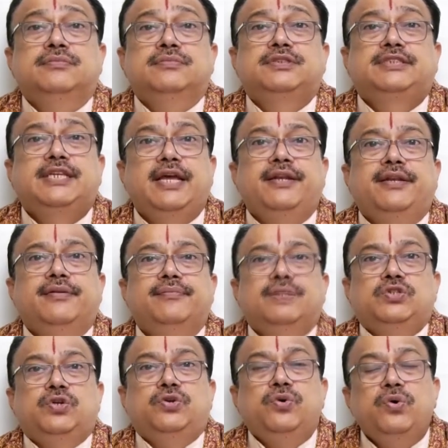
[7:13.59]

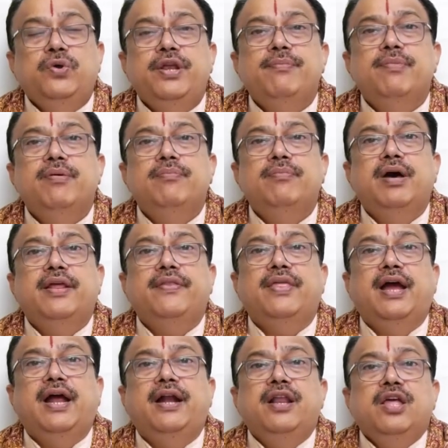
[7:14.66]
So do remember
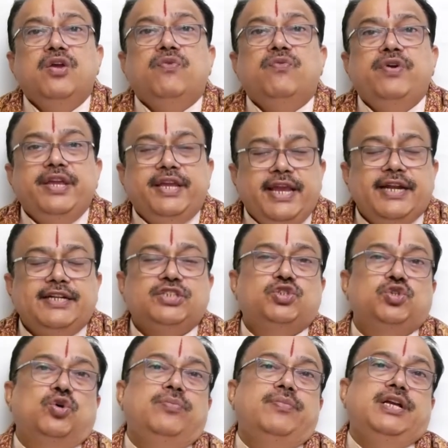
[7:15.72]
that we get
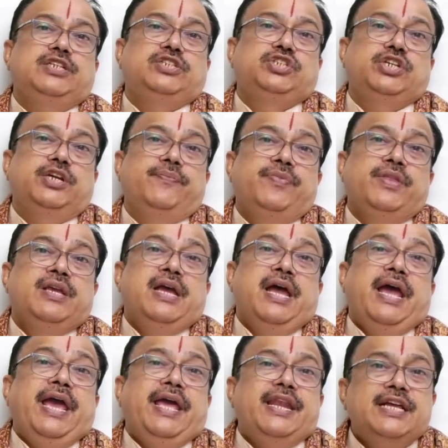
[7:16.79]
so much
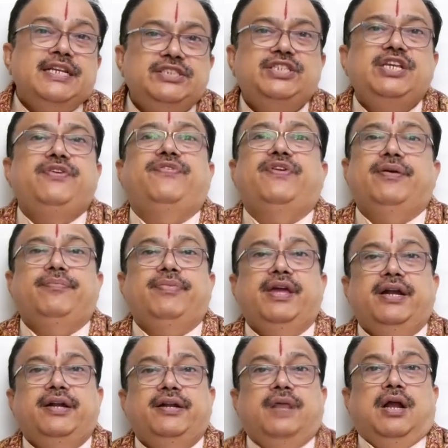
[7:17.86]
energy from that.